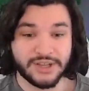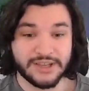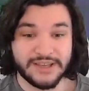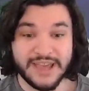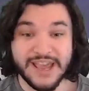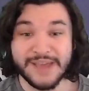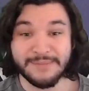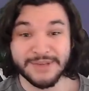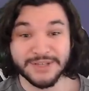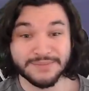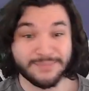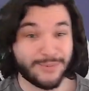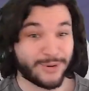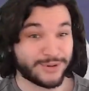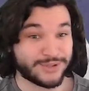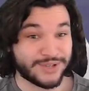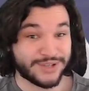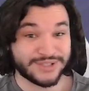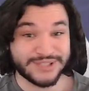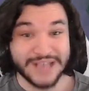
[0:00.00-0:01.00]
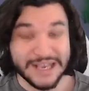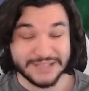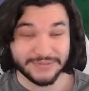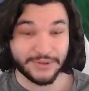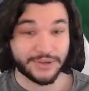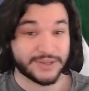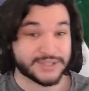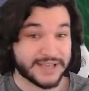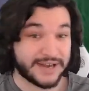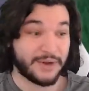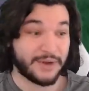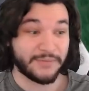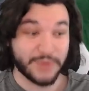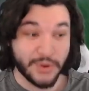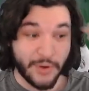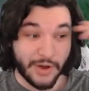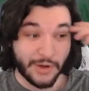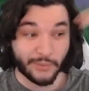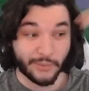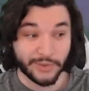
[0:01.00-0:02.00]
game is more successful because I don't know if
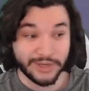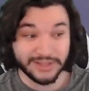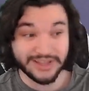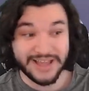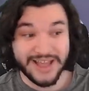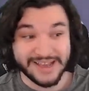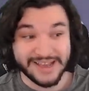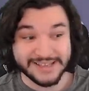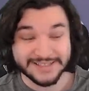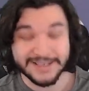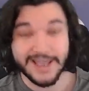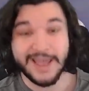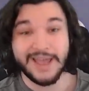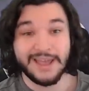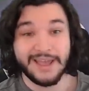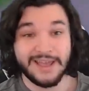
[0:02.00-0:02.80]
you all realize